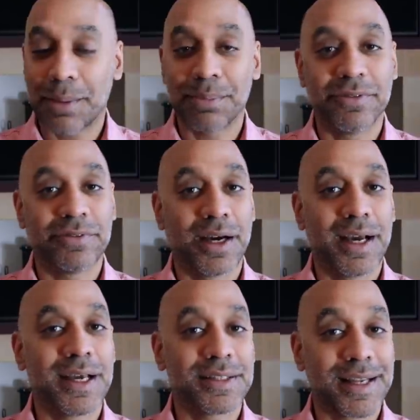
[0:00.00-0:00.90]

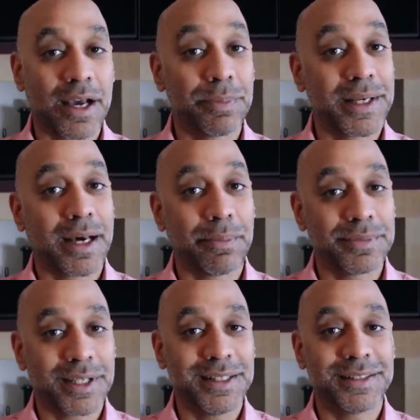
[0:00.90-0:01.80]
amplifier has now been
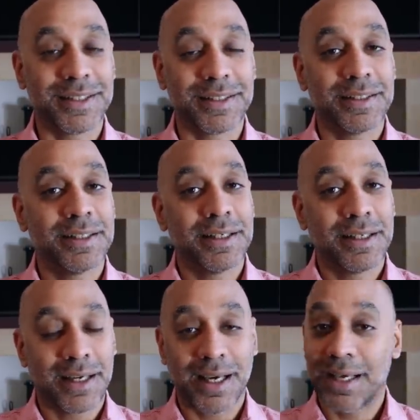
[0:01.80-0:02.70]
updated
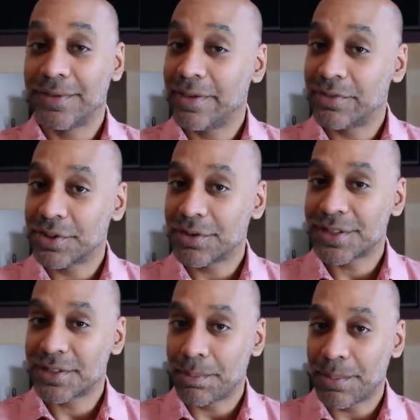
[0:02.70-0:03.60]
and they've
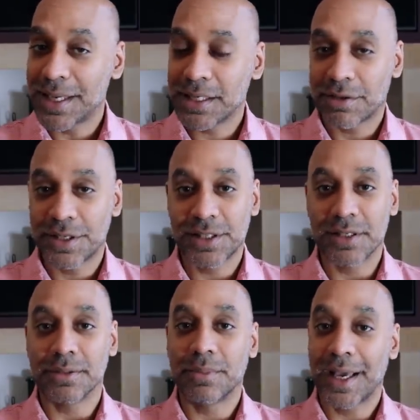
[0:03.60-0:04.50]
addressed the main
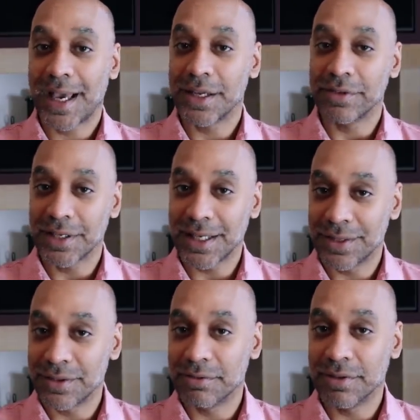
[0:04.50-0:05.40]
criticism I had of it
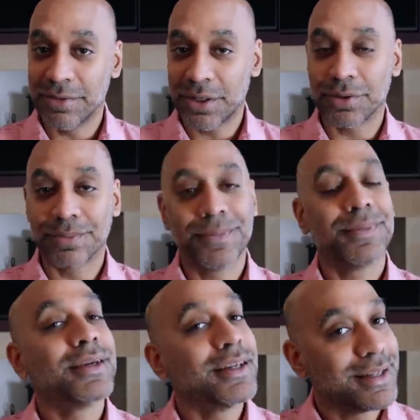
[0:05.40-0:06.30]
in the review.
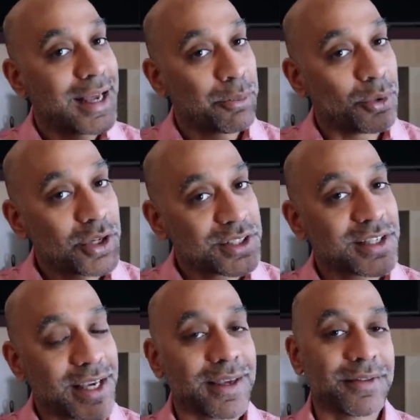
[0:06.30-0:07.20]
Now, I'm not
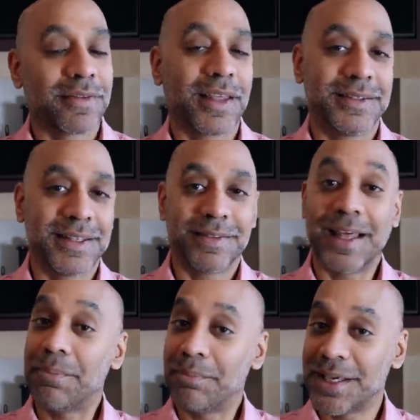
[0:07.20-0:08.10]
saying that they did
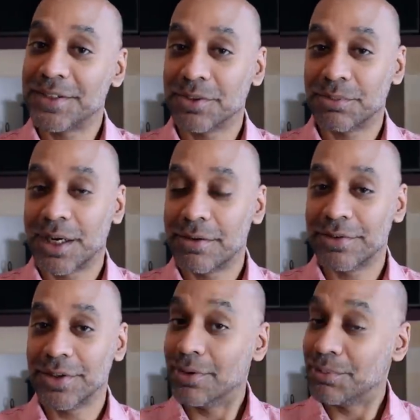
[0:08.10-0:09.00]
that based on my
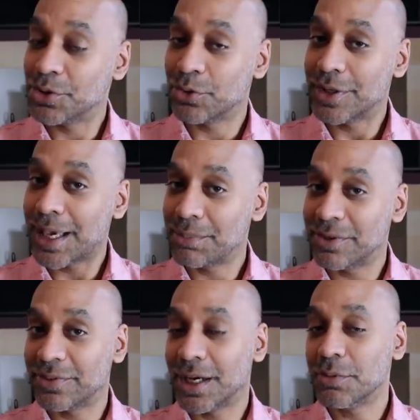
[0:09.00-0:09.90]
review. I'm sure the
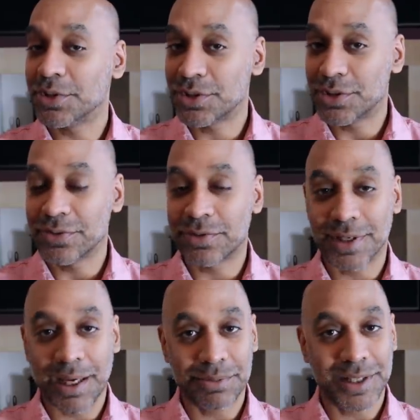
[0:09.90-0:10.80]
amplifier was due for
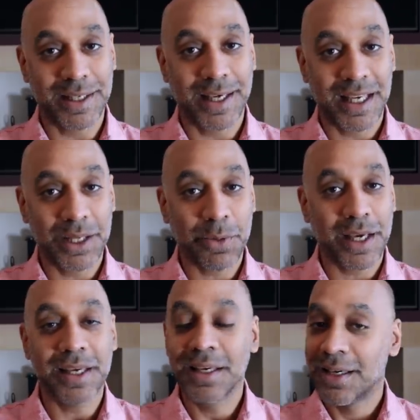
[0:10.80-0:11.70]
an update
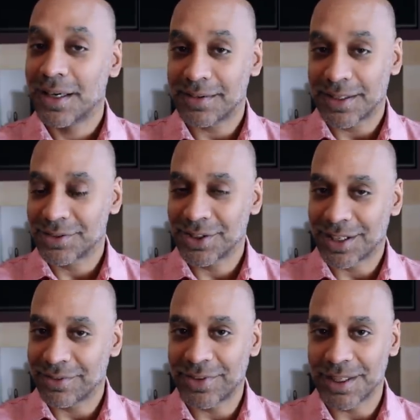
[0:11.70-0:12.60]
anyway and they took
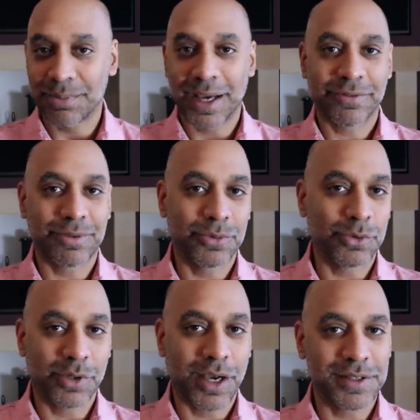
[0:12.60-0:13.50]
in feedback from
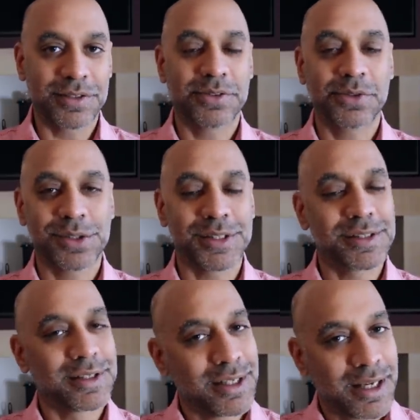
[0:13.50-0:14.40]
all kinds of
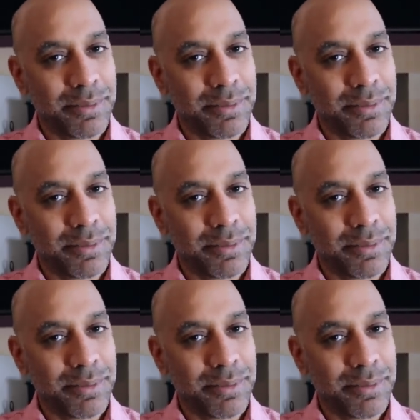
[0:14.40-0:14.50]
sources.